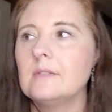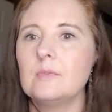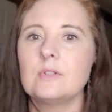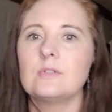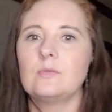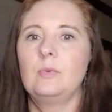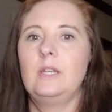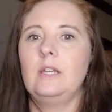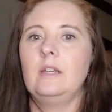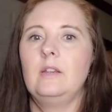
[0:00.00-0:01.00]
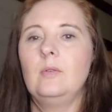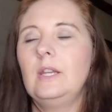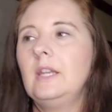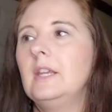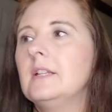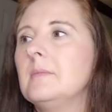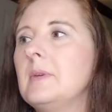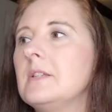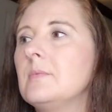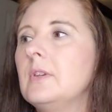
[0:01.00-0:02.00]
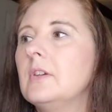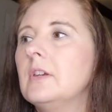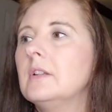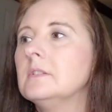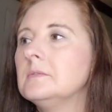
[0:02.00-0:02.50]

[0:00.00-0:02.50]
which we did the best we could.